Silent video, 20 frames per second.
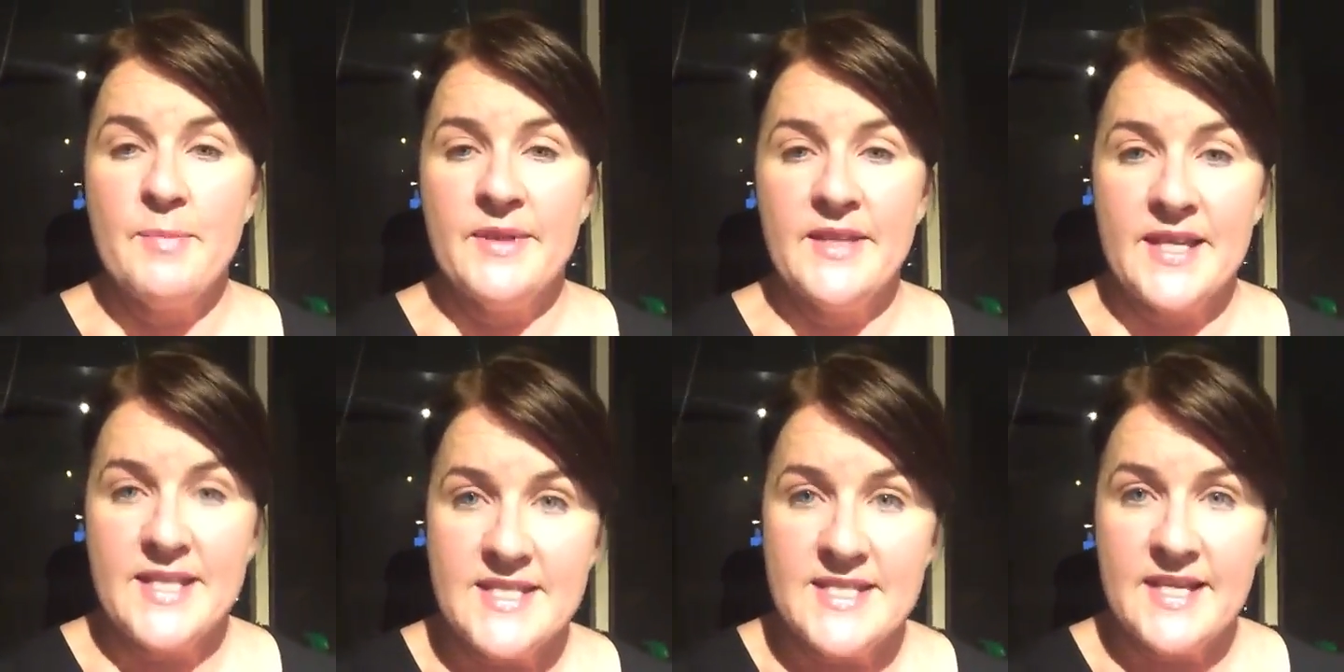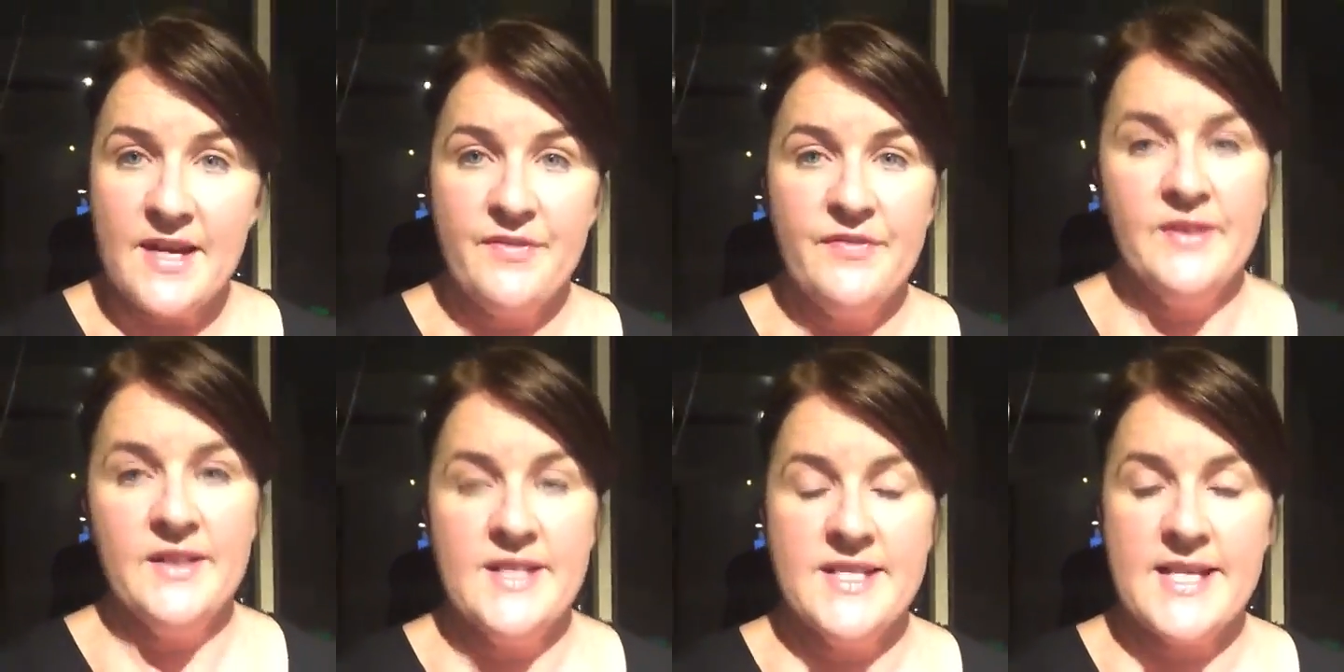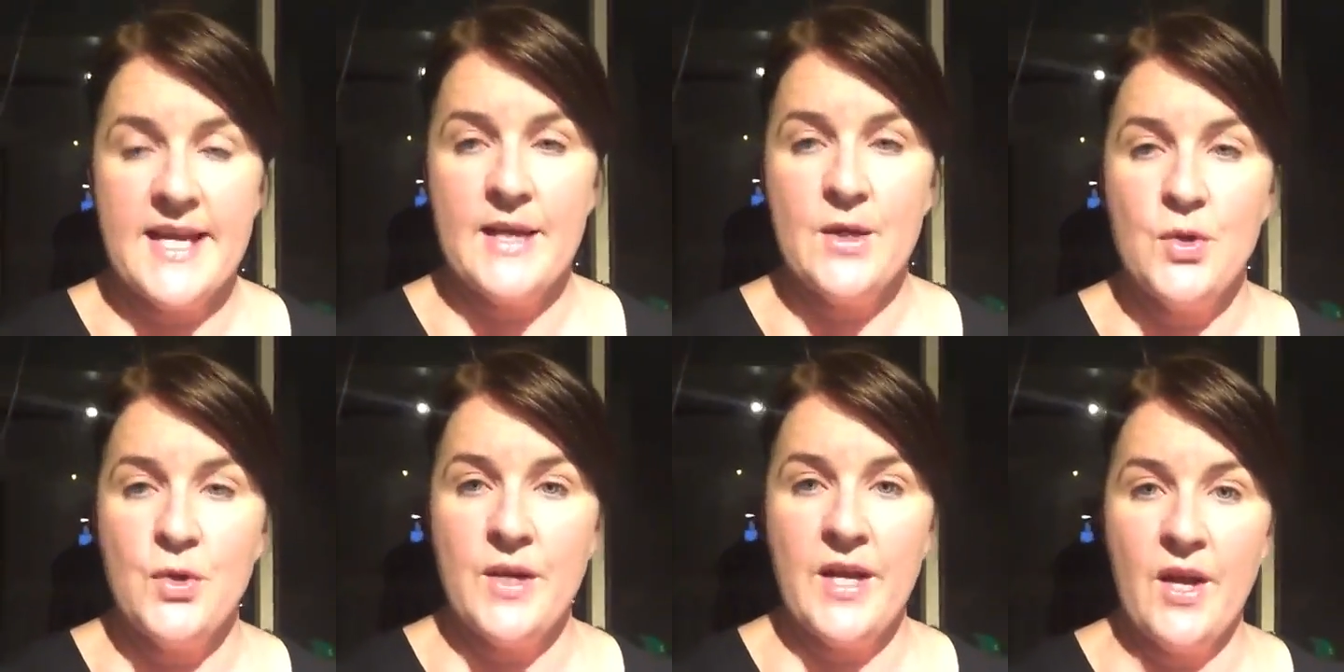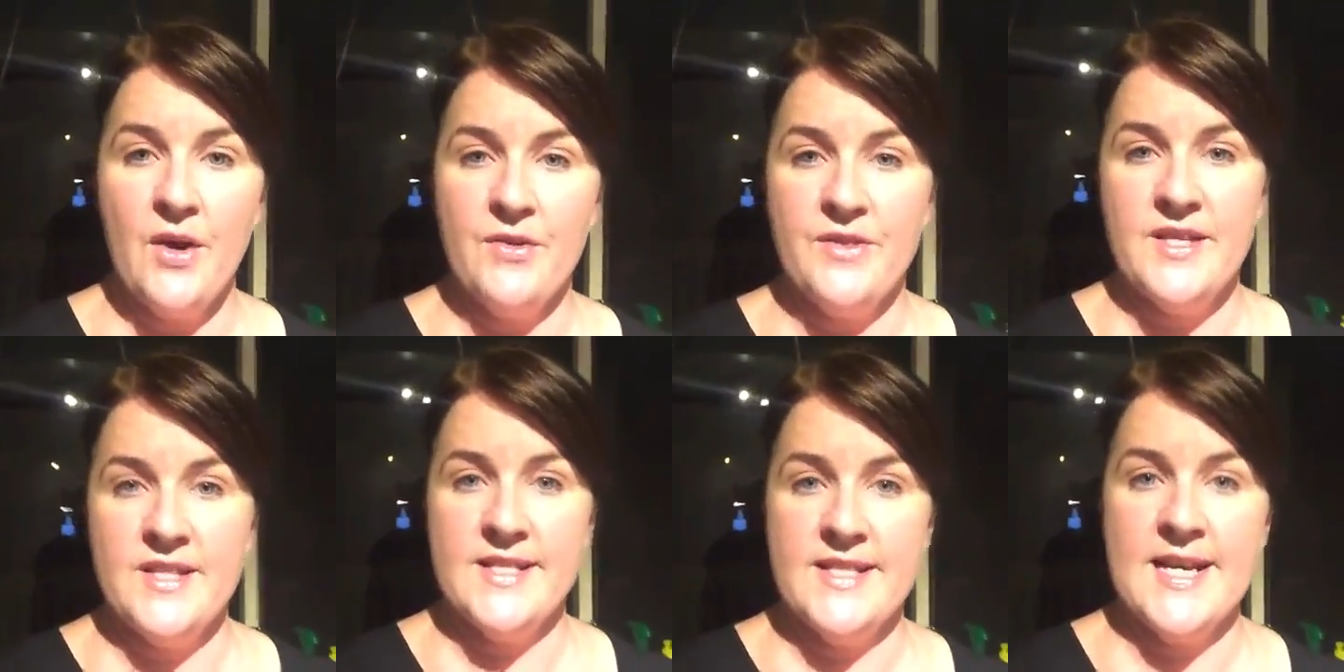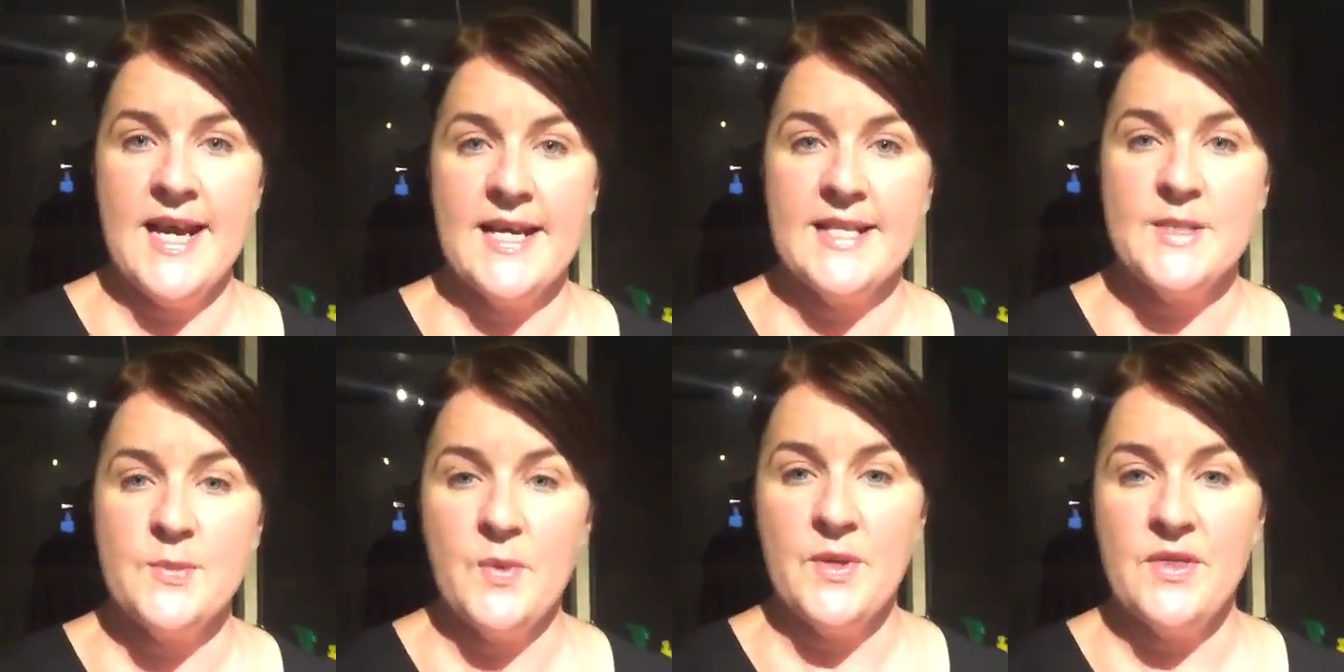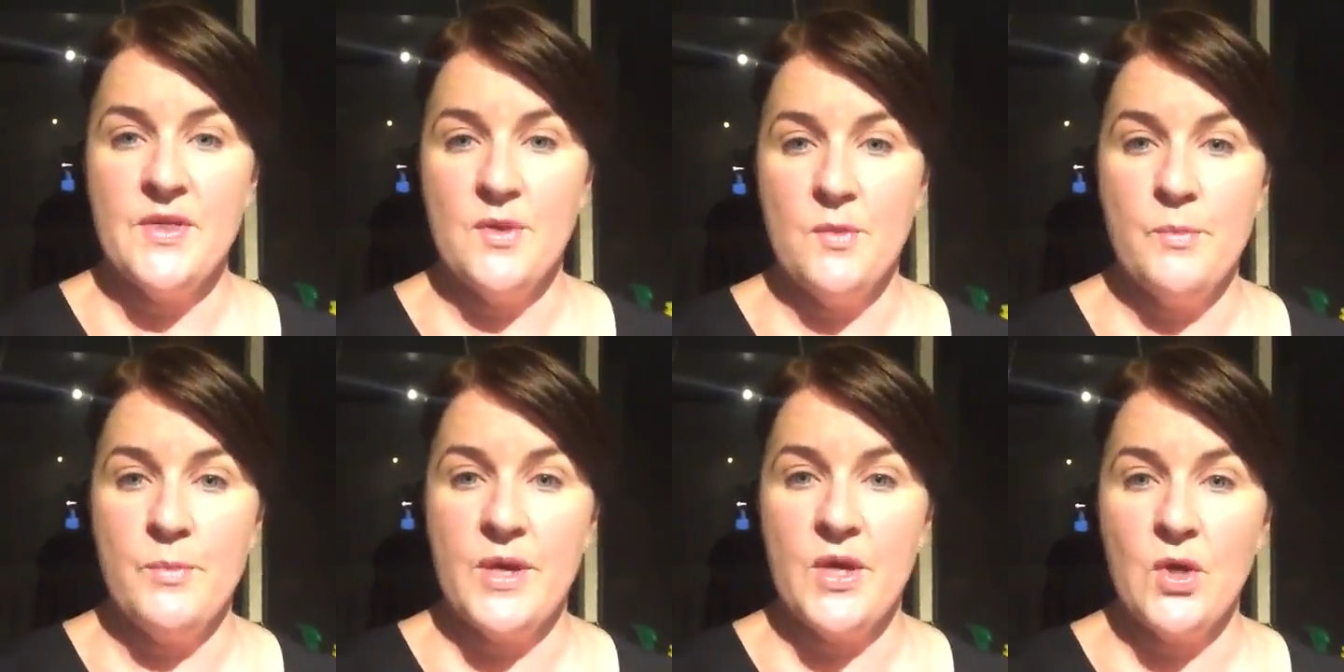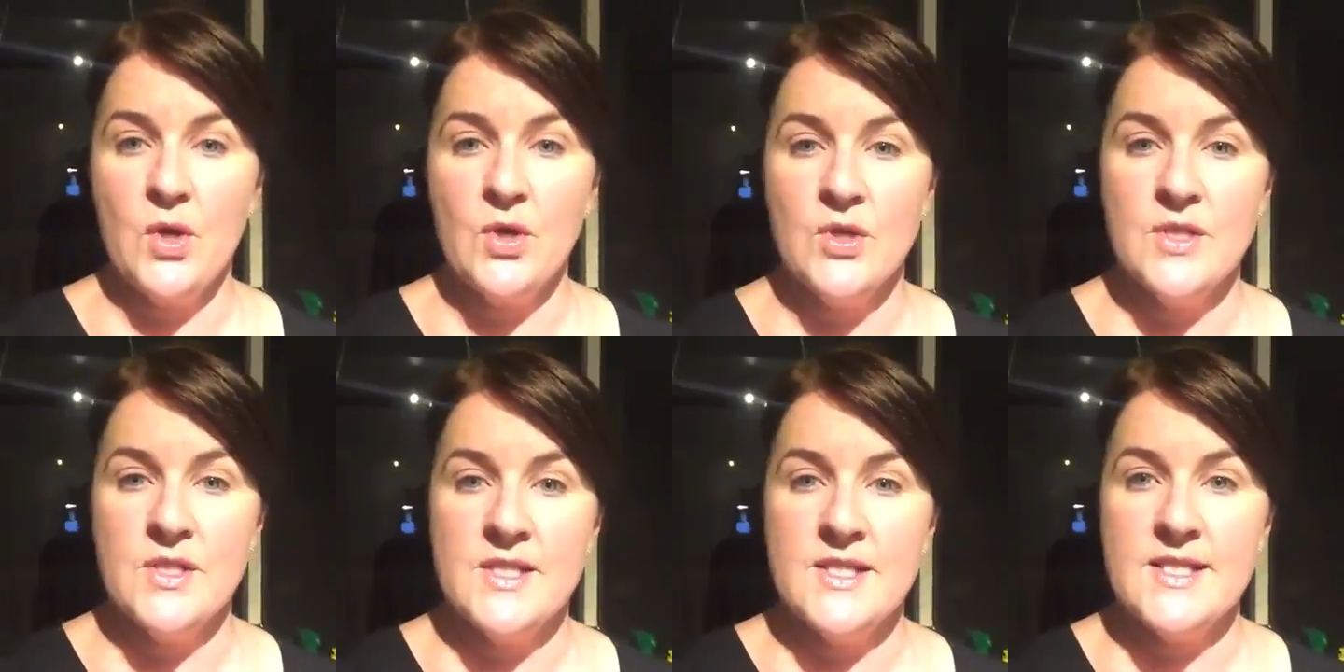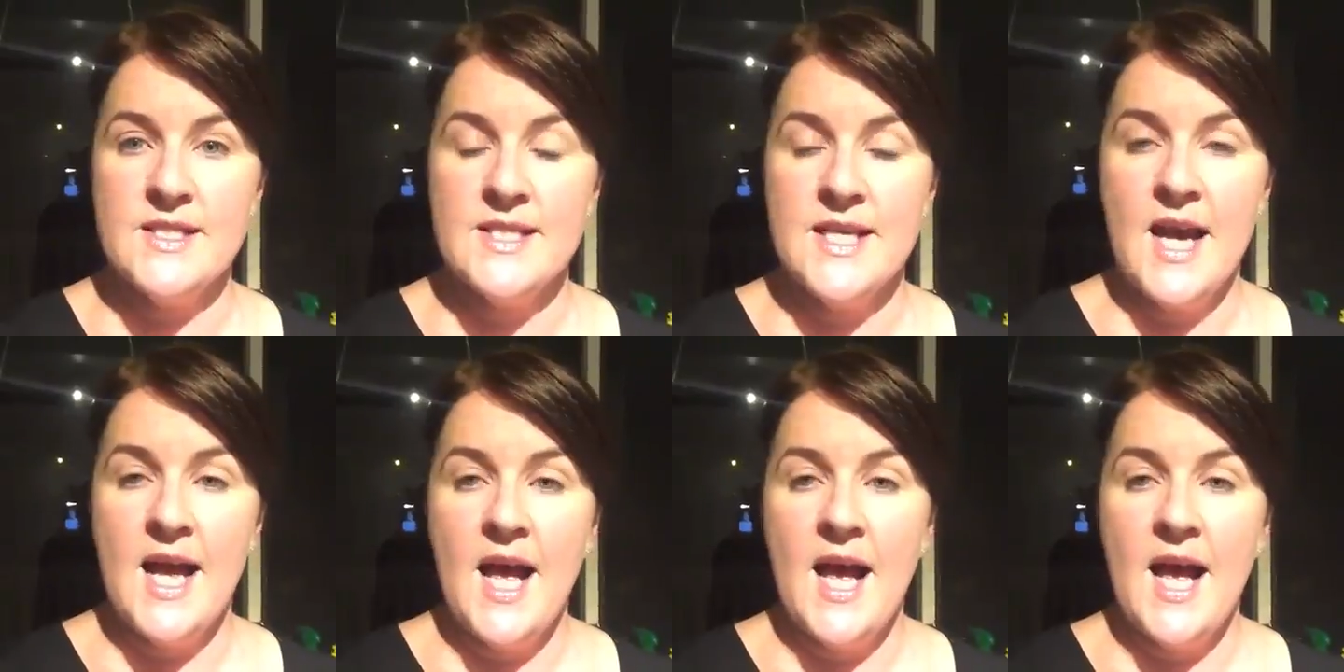but they definitely take good healthy snacks with them because